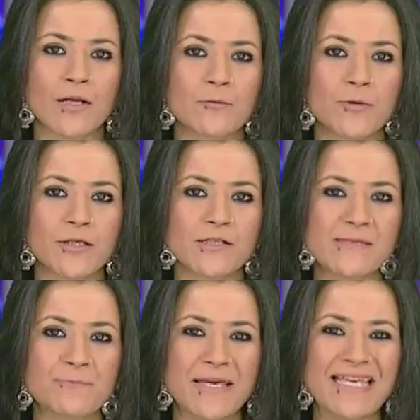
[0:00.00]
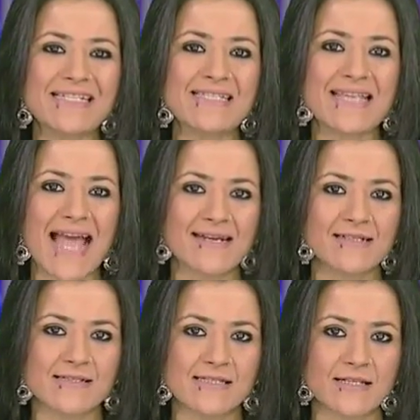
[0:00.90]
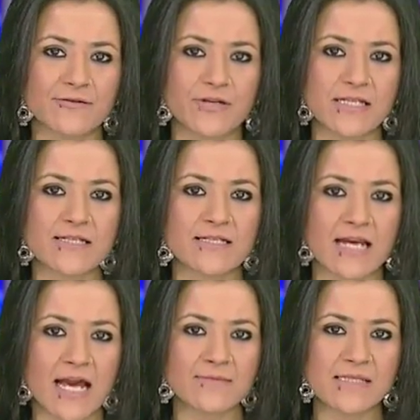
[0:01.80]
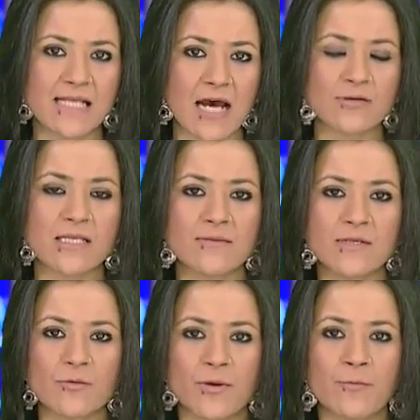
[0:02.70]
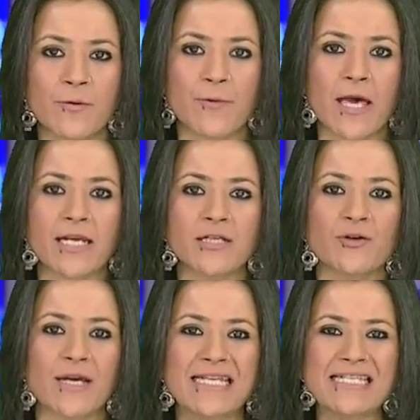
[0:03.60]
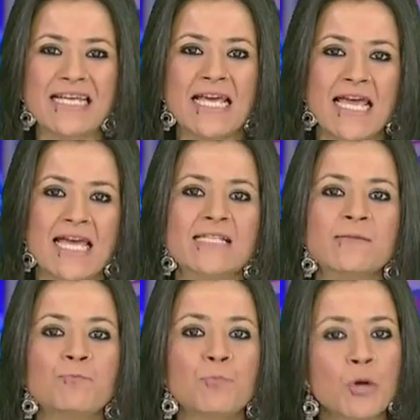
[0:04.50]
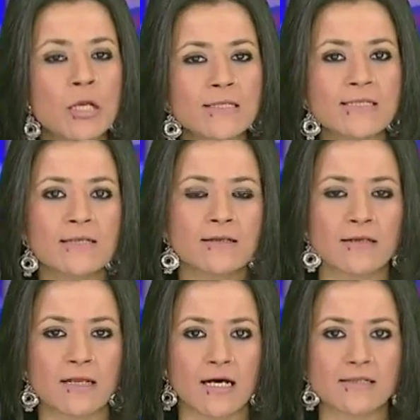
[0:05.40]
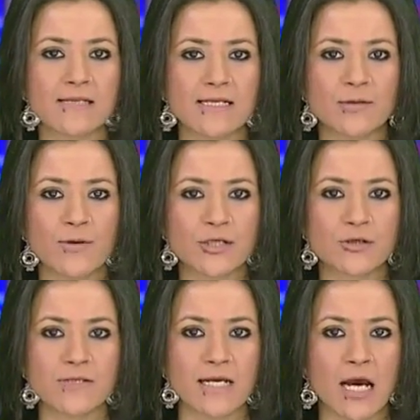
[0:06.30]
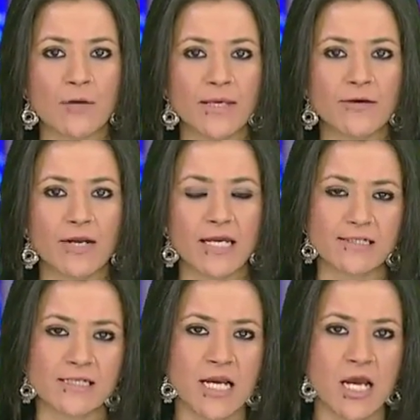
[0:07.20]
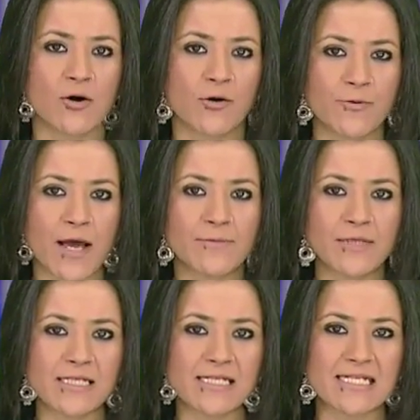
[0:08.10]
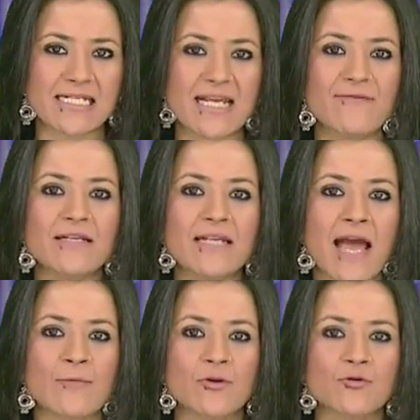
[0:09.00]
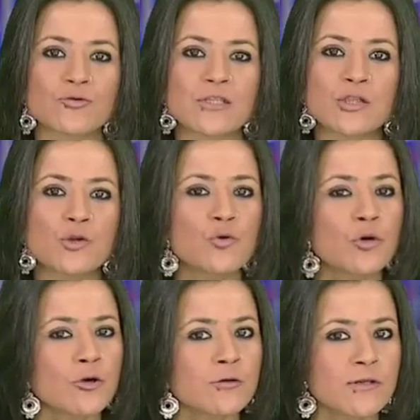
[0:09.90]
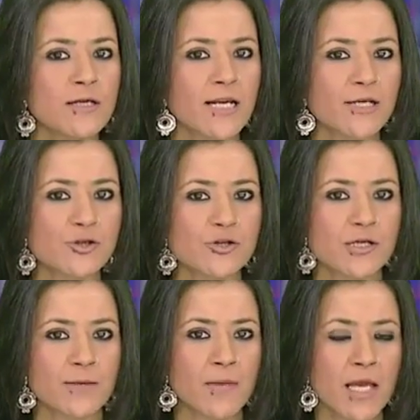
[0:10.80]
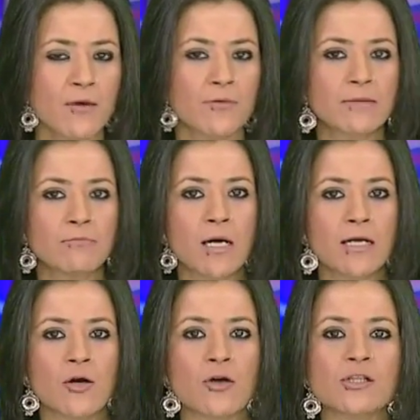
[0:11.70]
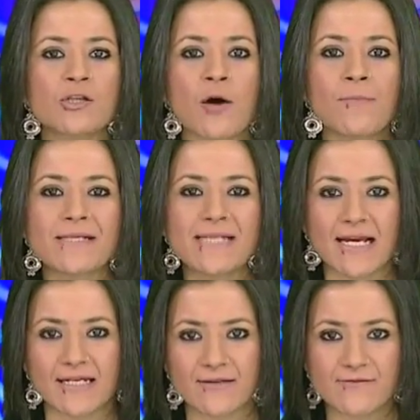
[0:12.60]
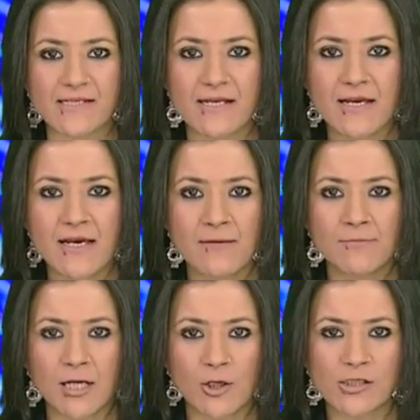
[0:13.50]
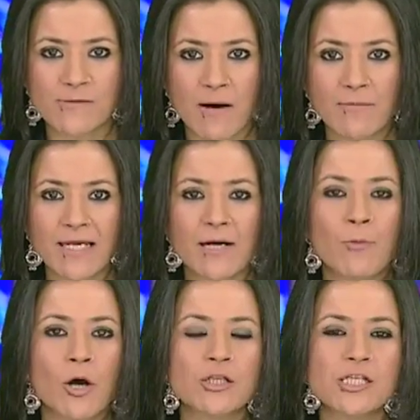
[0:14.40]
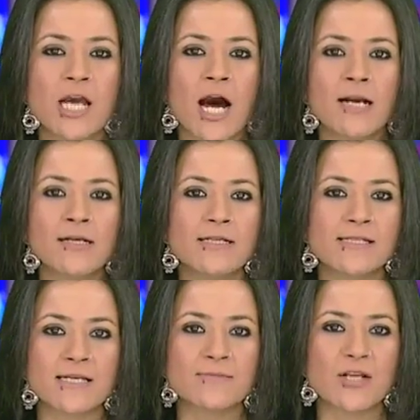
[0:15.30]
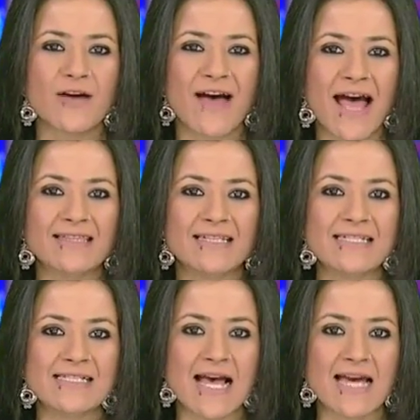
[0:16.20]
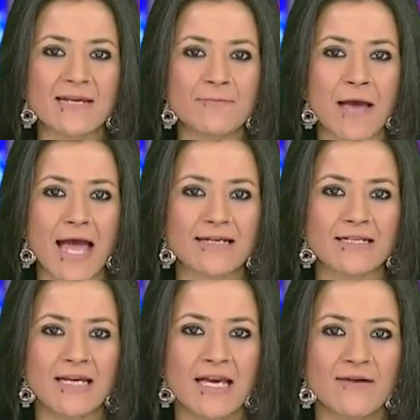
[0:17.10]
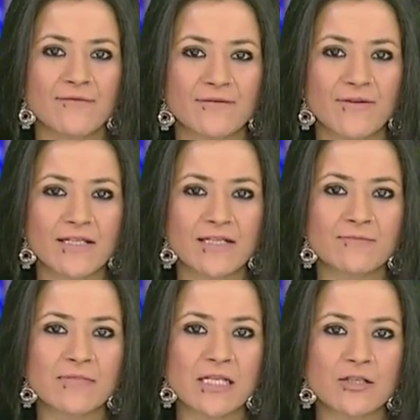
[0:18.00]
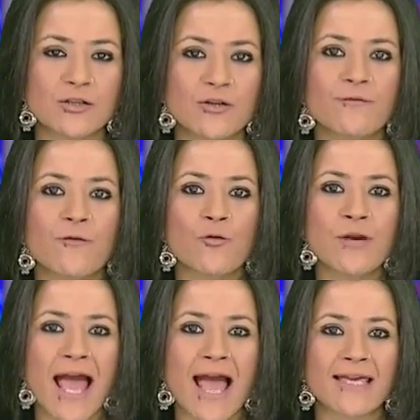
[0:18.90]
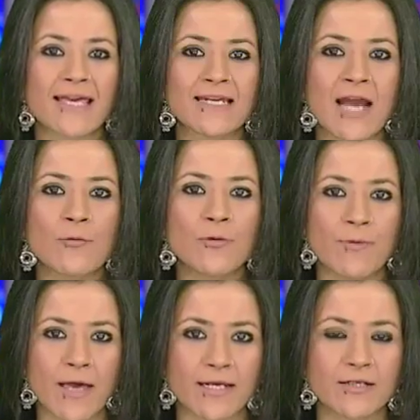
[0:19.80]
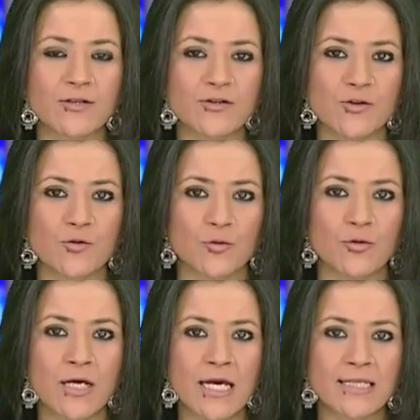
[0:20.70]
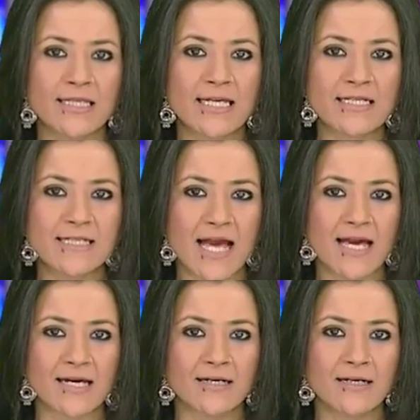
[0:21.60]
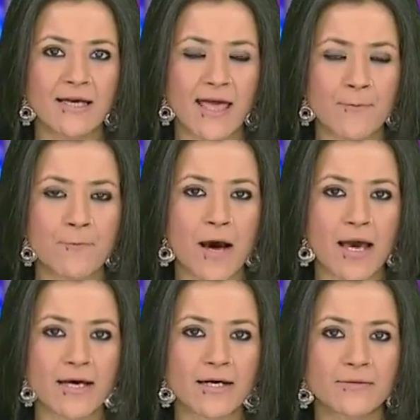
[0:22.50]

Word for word: of Britain's biggest scandals in recent times now seems to be preparing to hit its political class as questions are now being raised over Prime Minister David Cameron's too close a relationship with Murdoch's top executives. Murdoch's public apology hardly seems to have had the desired impact with victims to the phone hacking now preparing to sue the entire empire.